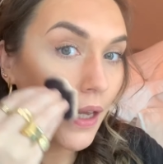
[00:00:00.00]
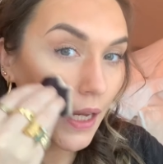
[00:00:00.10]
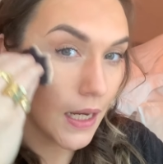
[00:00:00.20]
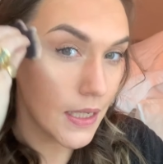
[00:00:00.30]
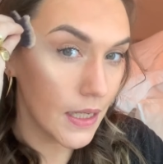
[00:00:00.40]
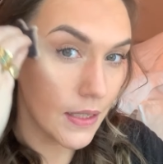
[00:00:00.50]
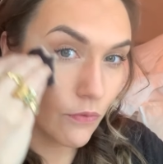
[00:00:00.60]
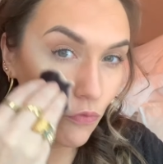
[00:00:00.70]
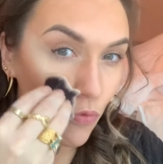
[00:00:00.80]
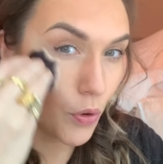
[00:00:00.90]
is this
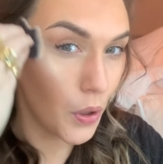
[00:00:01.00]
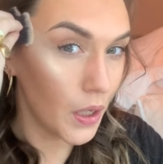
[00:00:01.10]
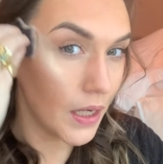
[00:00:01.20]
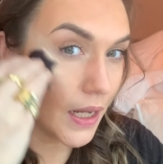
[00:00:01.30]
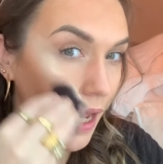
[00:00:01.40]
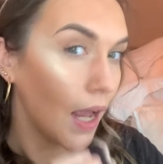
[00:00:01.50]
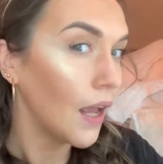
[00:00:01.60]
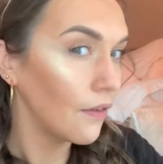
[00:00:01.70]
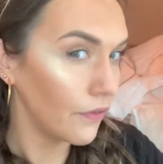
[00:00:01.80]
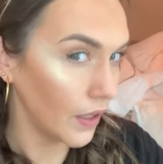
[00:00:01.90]
really
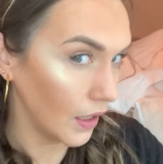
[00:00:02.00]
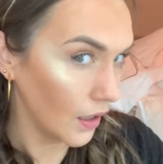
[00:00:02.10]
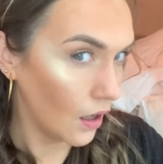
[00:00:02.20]
heavy,